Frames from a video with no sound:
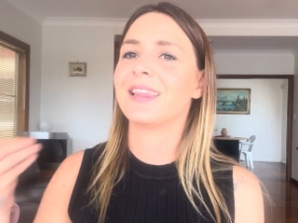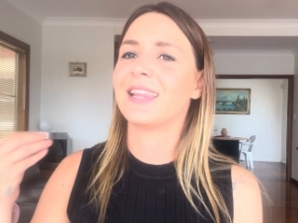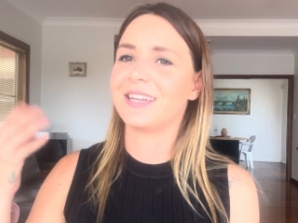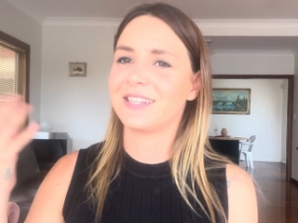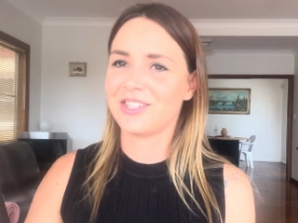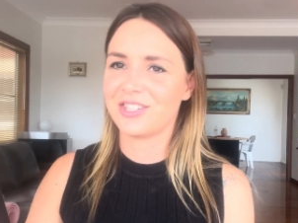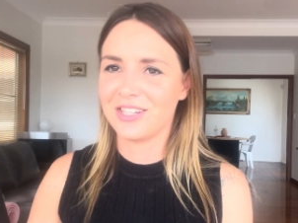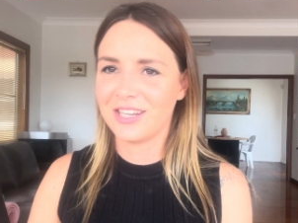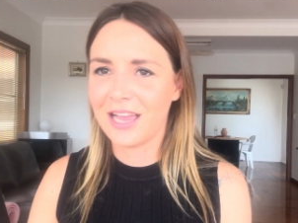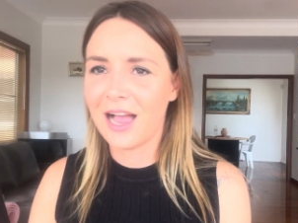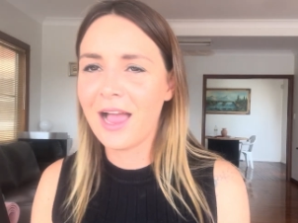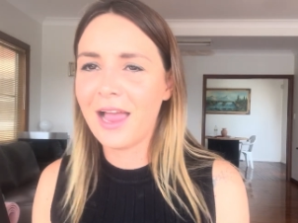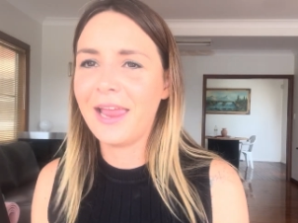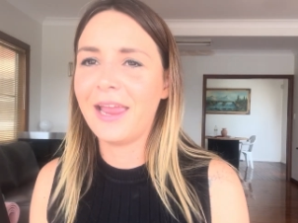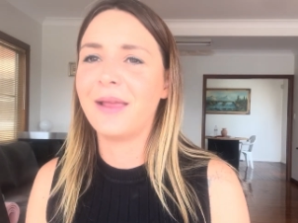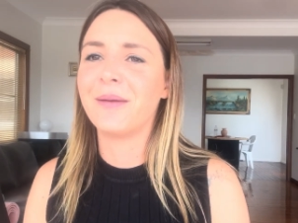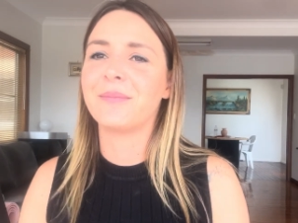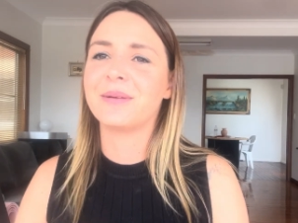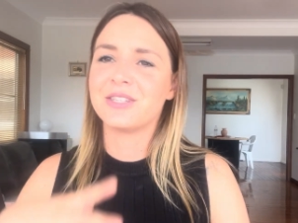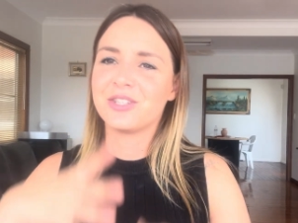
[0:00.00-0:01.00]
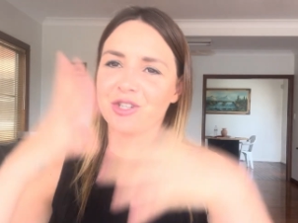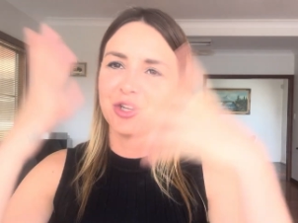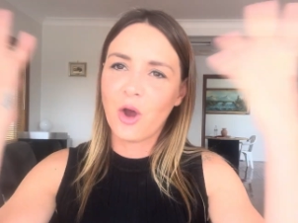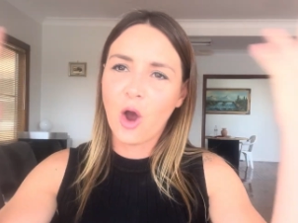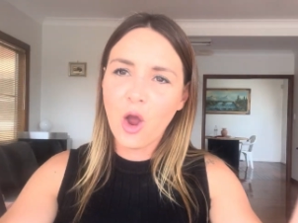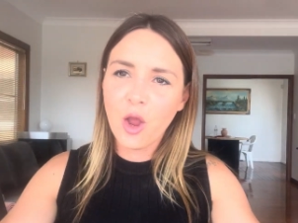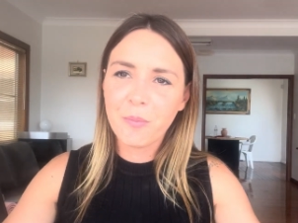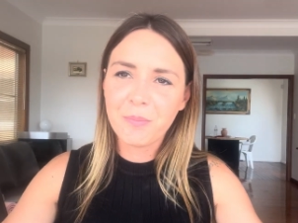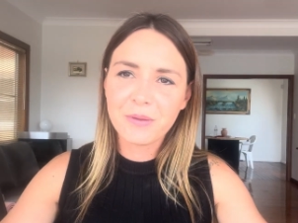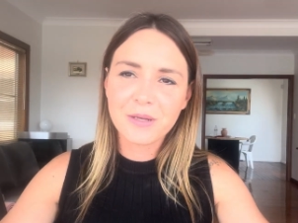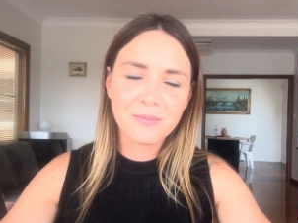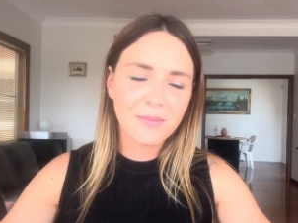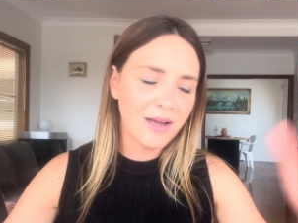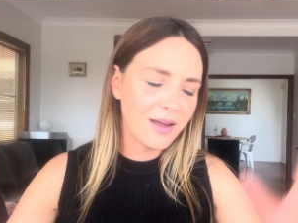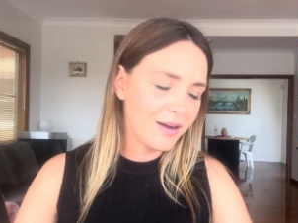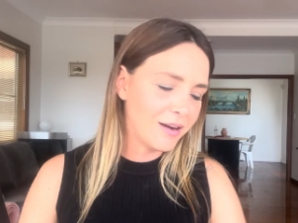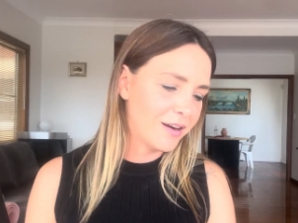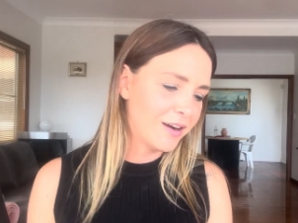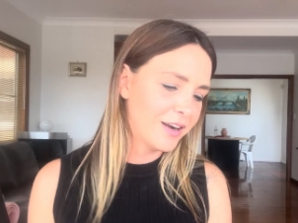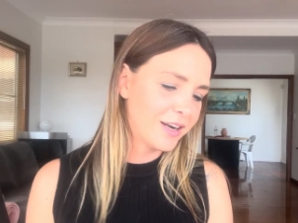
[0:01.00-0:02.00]
that she came and she opened my
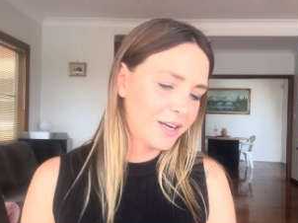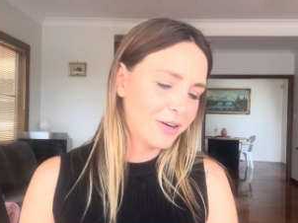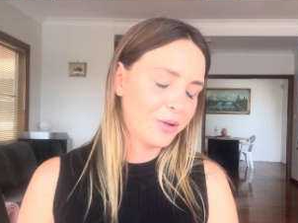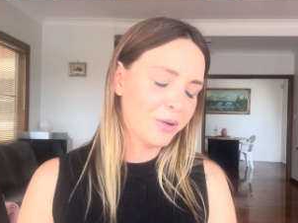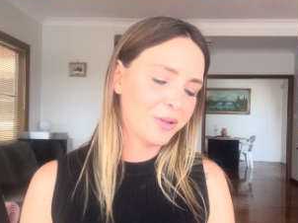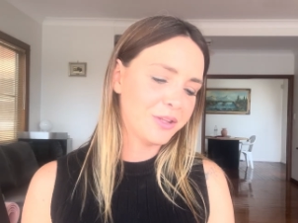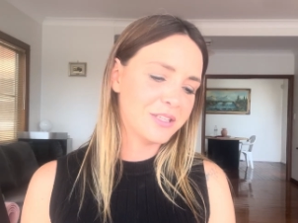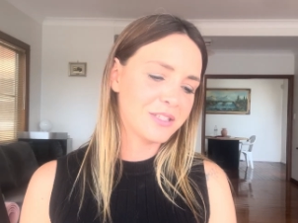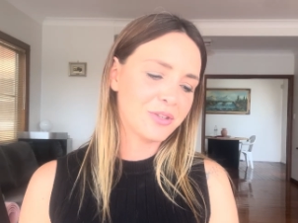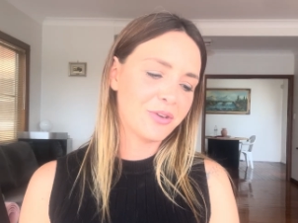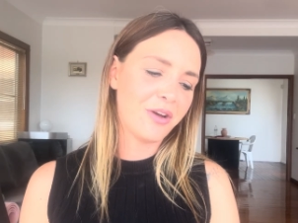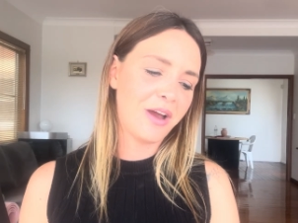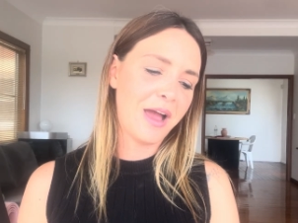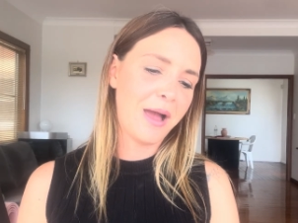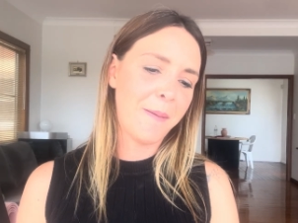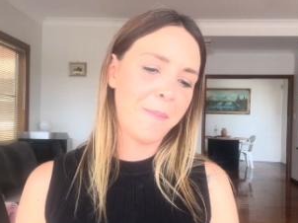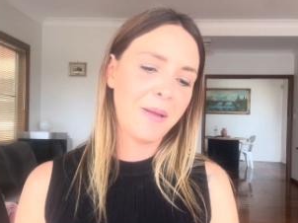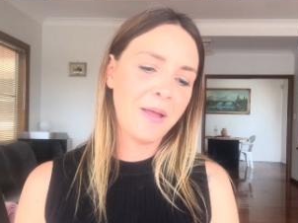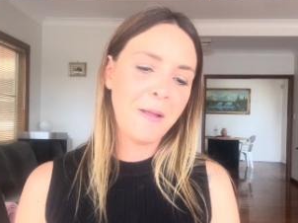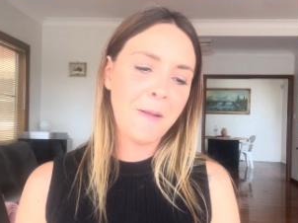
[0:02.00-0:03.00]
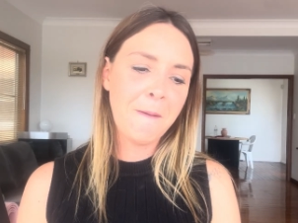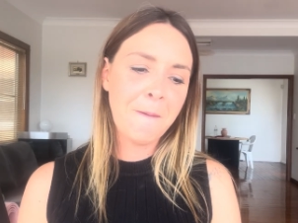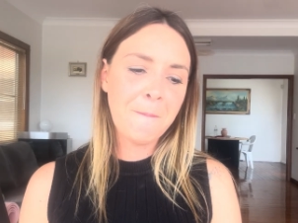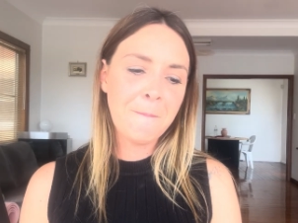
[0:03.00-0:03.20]
heart and all this crap,